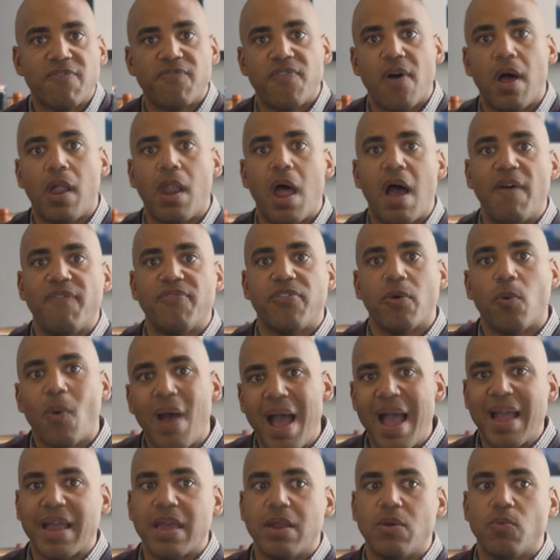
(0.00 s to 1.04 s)
fall off the
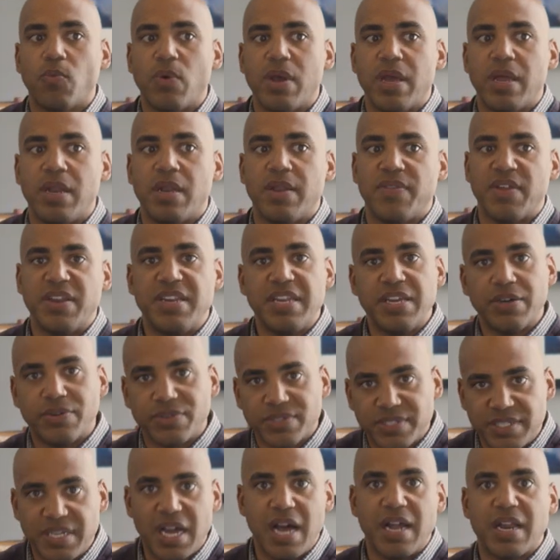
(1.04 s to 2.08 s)
wagon when the
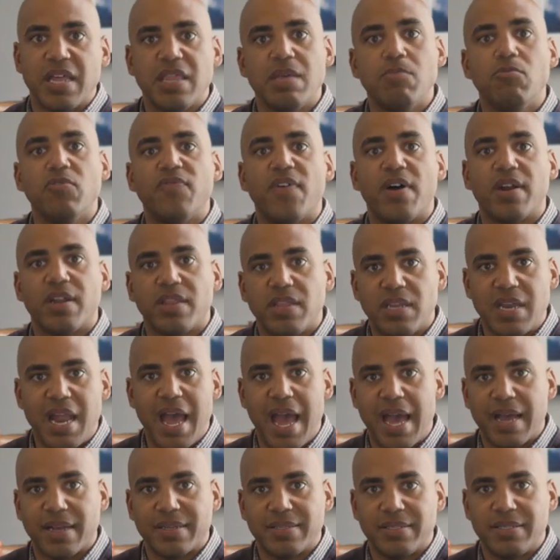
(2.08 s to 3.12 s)
deal's done and they move on to the
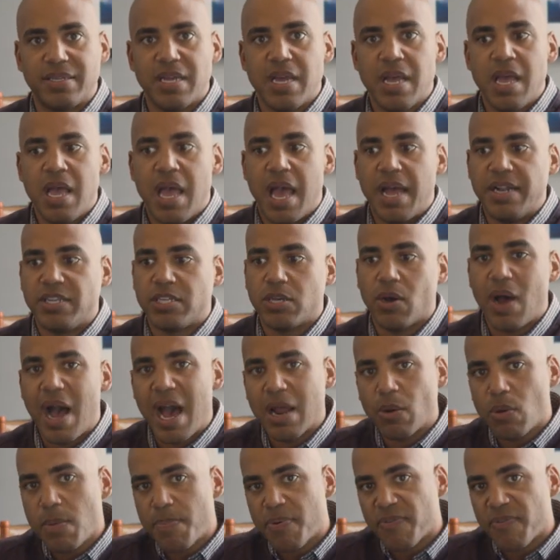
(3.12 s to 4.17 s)
next. And so how do we